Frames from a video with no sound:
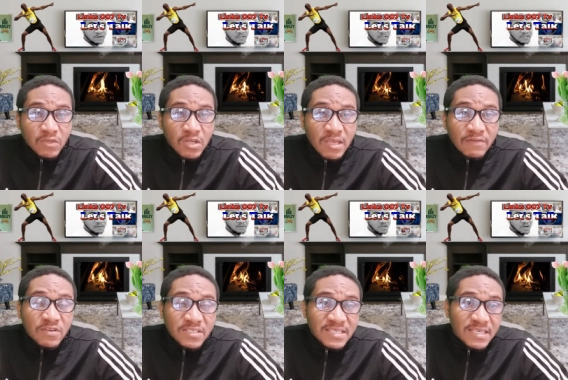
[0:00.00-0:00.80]
if you
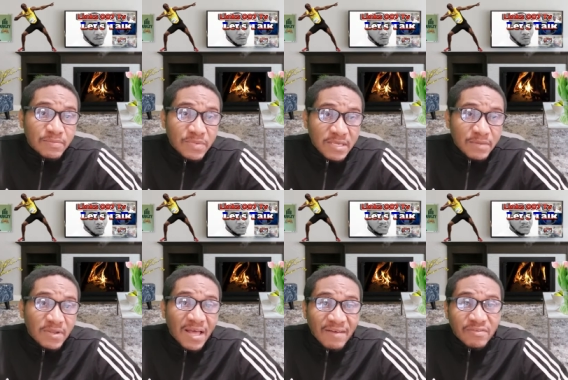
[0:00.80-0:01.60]
see people
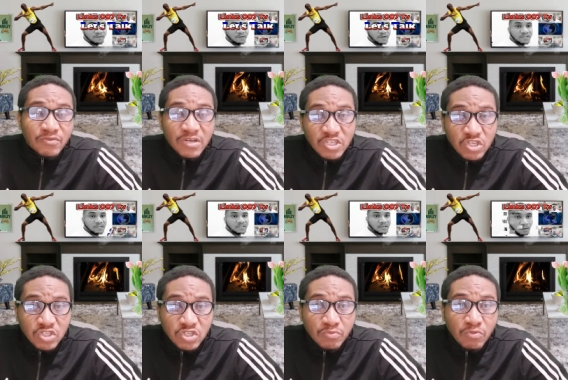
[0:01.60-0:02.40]
having
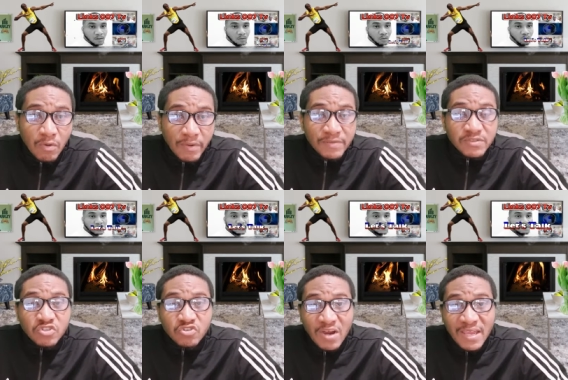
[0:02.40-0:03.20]
relationship problems,
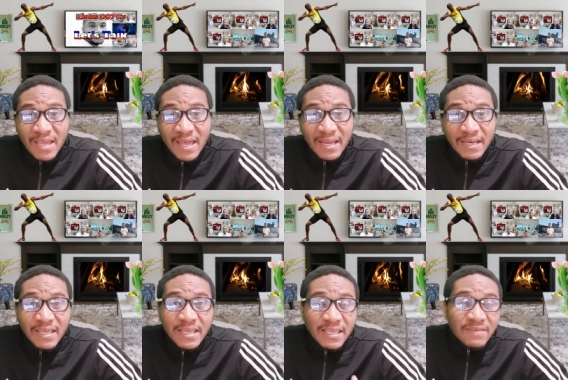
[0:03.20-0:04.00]
try and
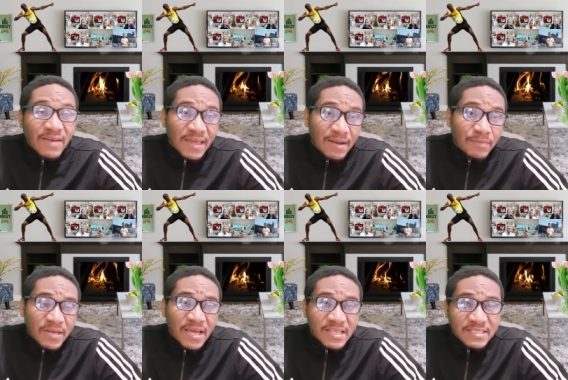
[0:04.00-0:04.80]
give a helping
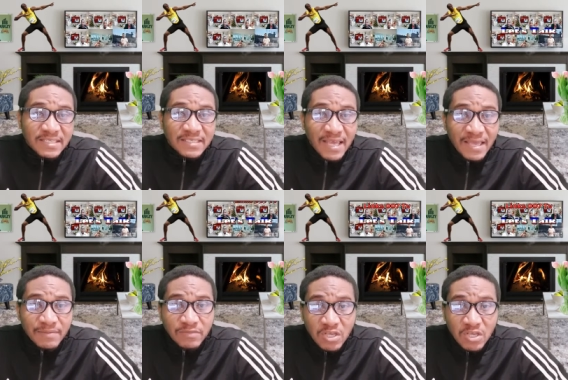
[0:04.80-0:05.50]
hand at time.